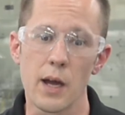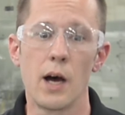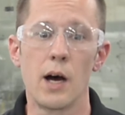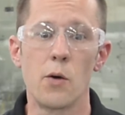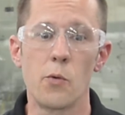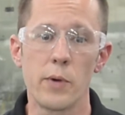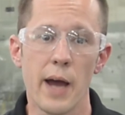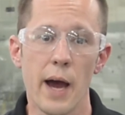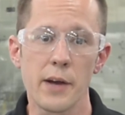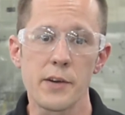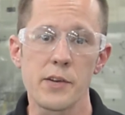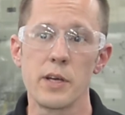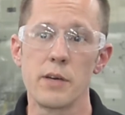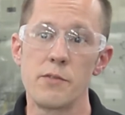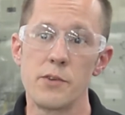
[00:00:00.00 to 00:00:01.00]
Uh, we
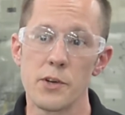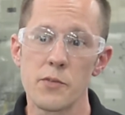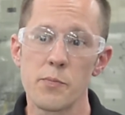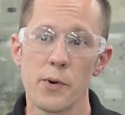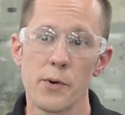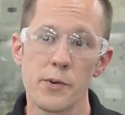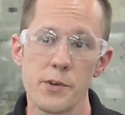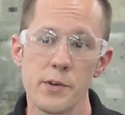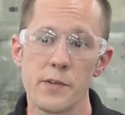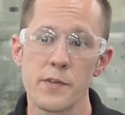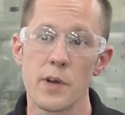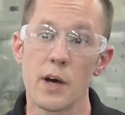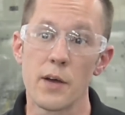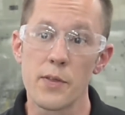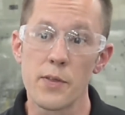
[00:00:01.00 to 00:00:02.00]
actually have just purchased
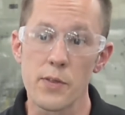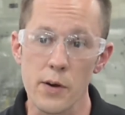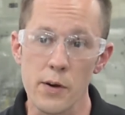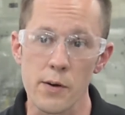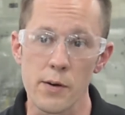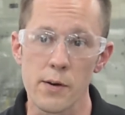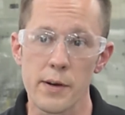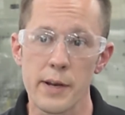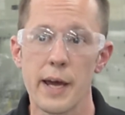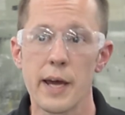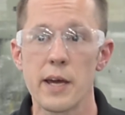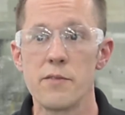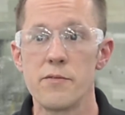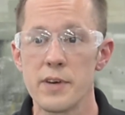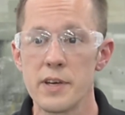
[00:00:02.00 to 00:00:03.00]
a third,
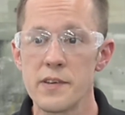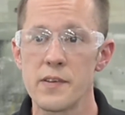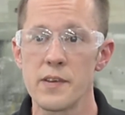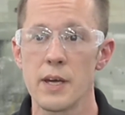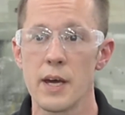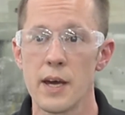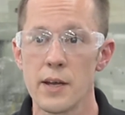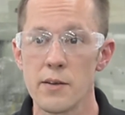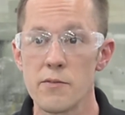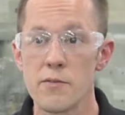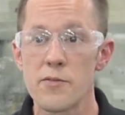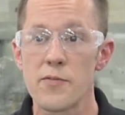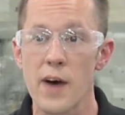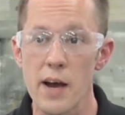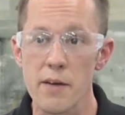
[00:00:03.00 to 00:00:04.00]
a VCN
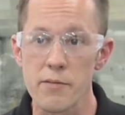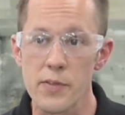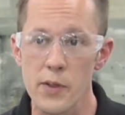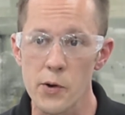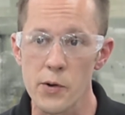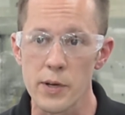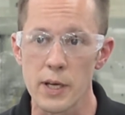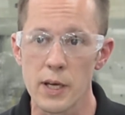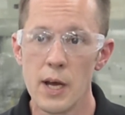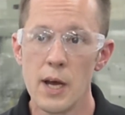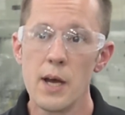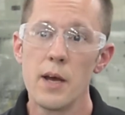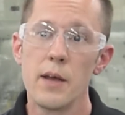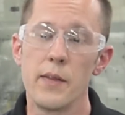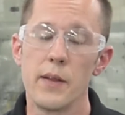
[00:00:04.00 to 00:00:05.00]

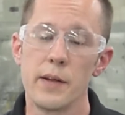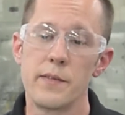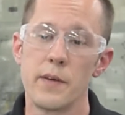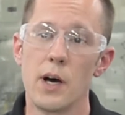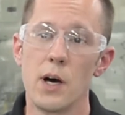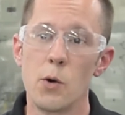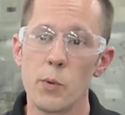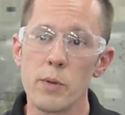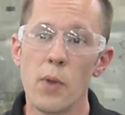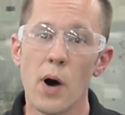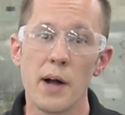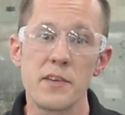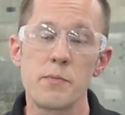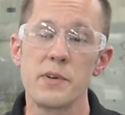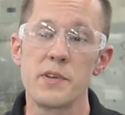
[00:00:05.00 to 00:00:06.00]
530, that uh, we
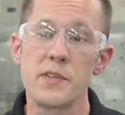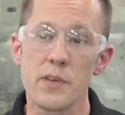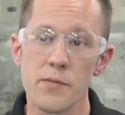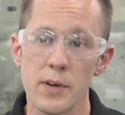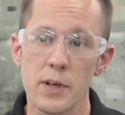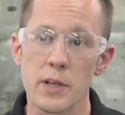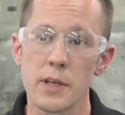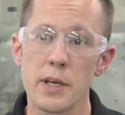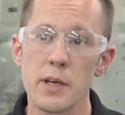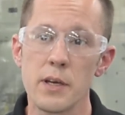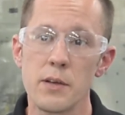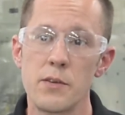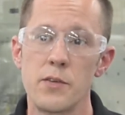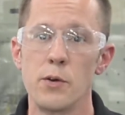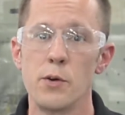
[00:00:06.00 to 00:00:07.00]
bought
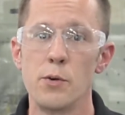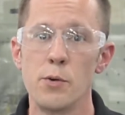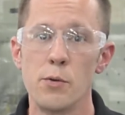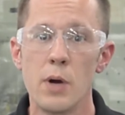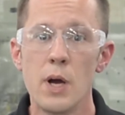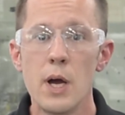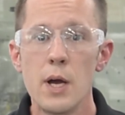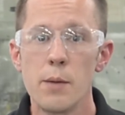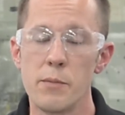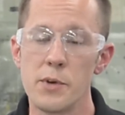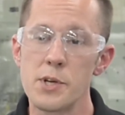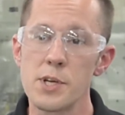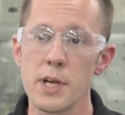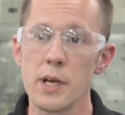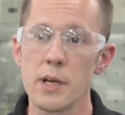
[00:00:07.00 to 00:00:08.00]
specifically to
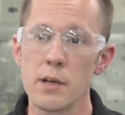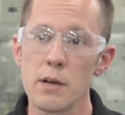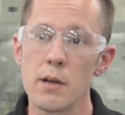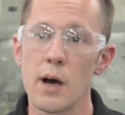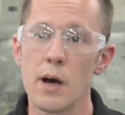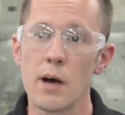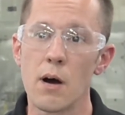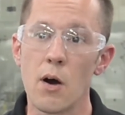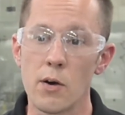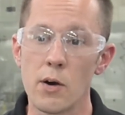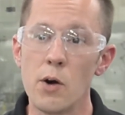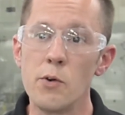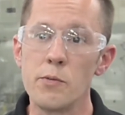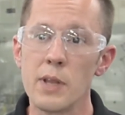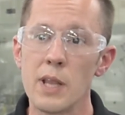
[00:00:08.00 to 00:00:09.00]
machine uh,
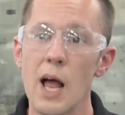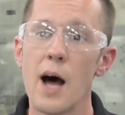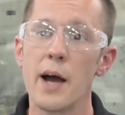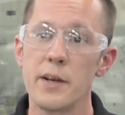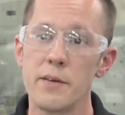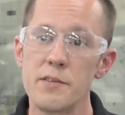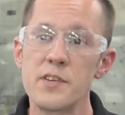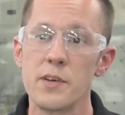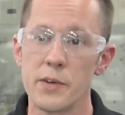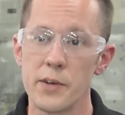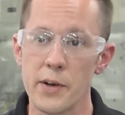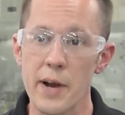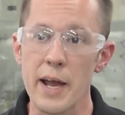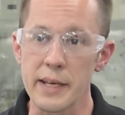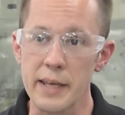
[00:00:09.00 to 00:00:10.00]
our own line of
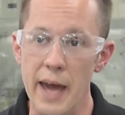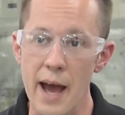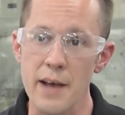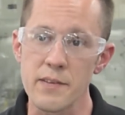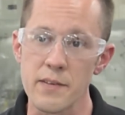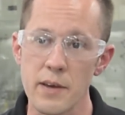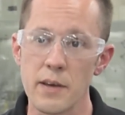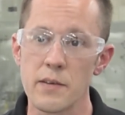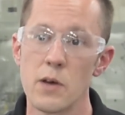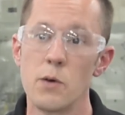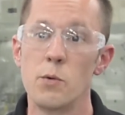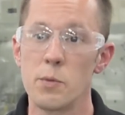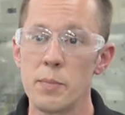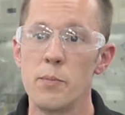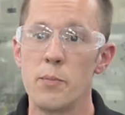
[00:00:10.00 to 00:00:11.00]
cylinder head castings that
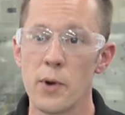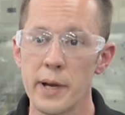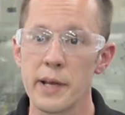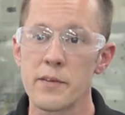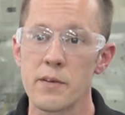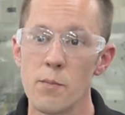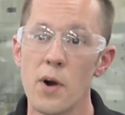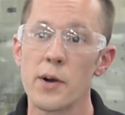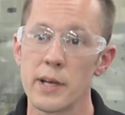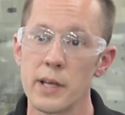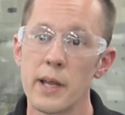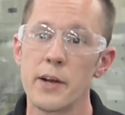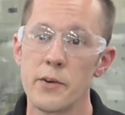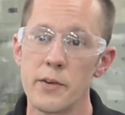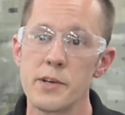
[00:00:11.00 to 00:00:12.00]
we'll be bringing to
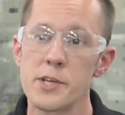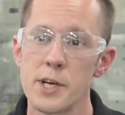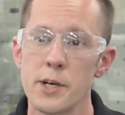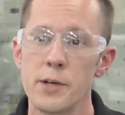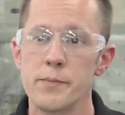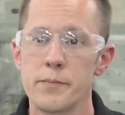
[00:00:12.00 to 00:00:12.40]
market later this year.